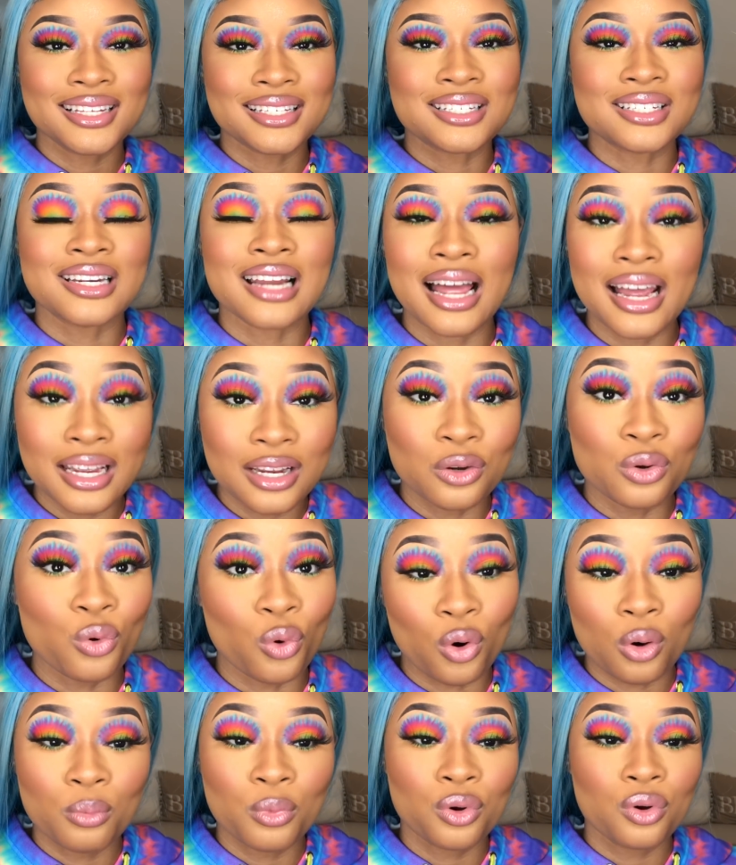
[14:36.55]
It's like
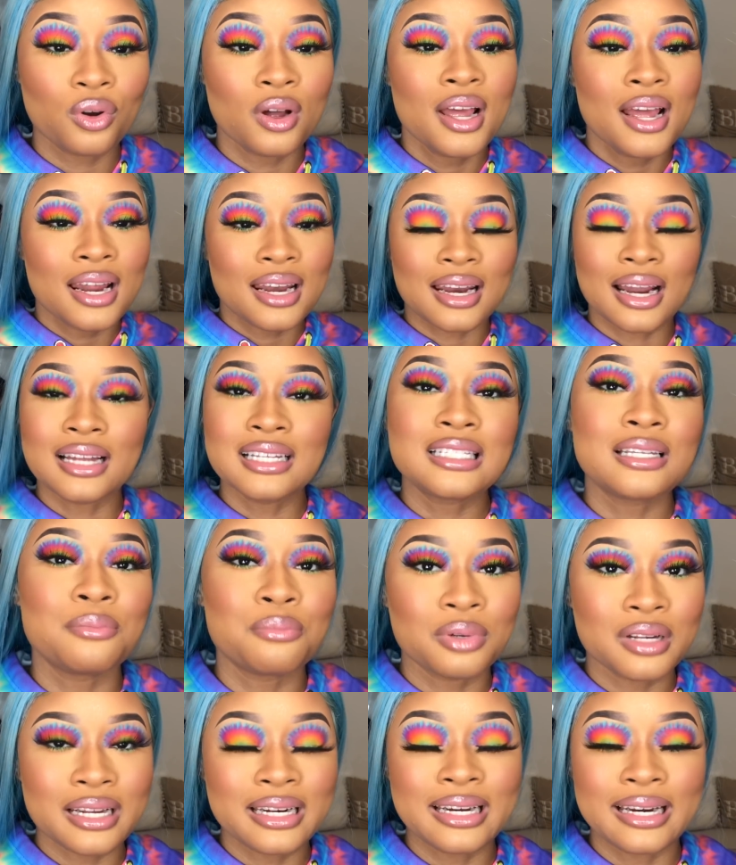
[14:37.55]
normal, nice
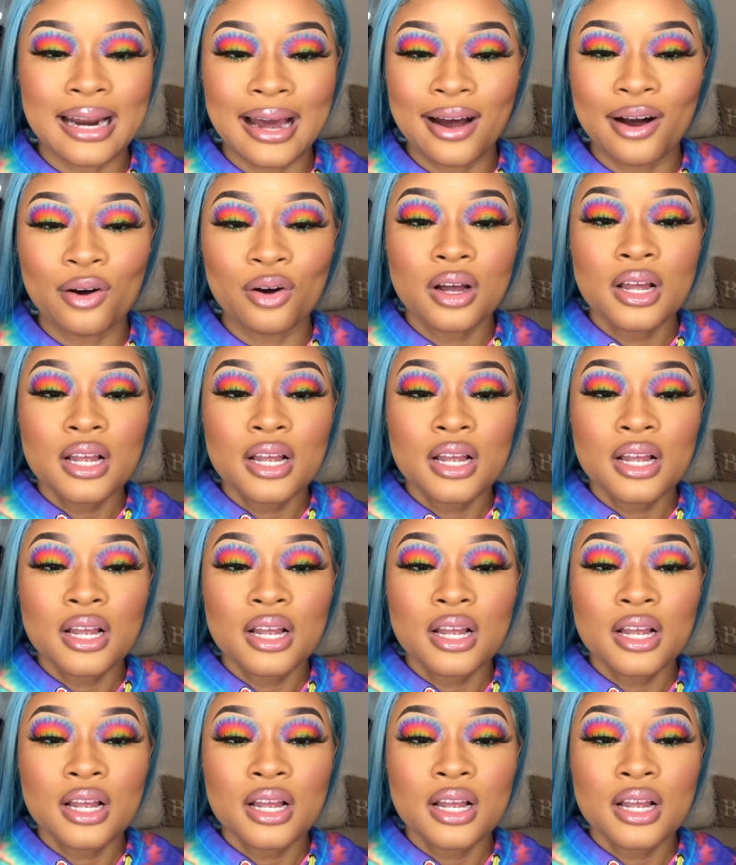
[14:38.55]
and blended out.